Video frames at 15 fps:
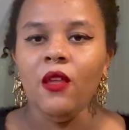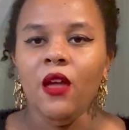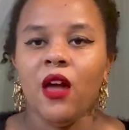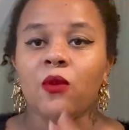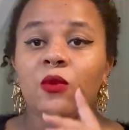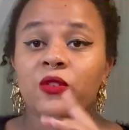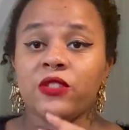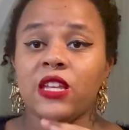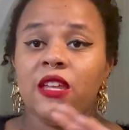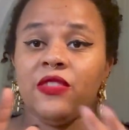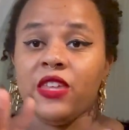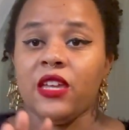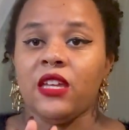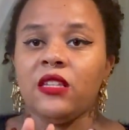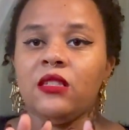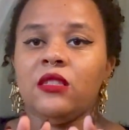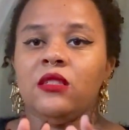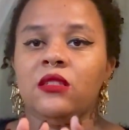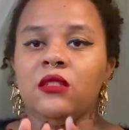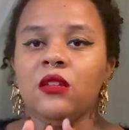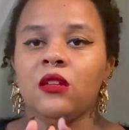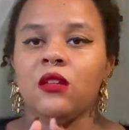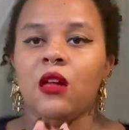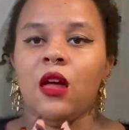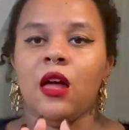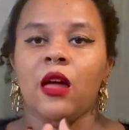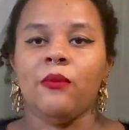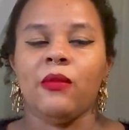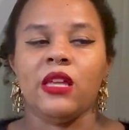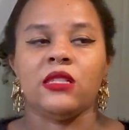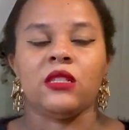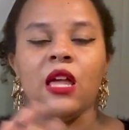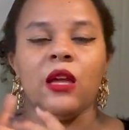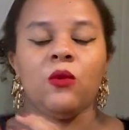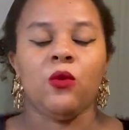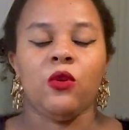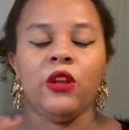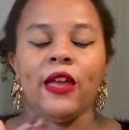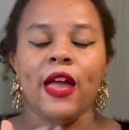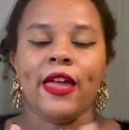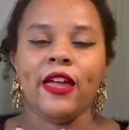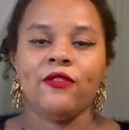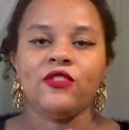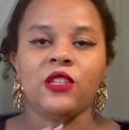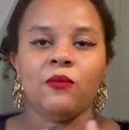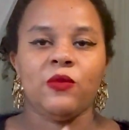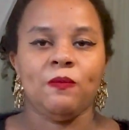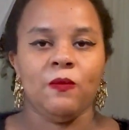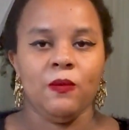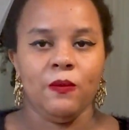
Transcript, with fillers: I will say this, um, a slight warning. I have some,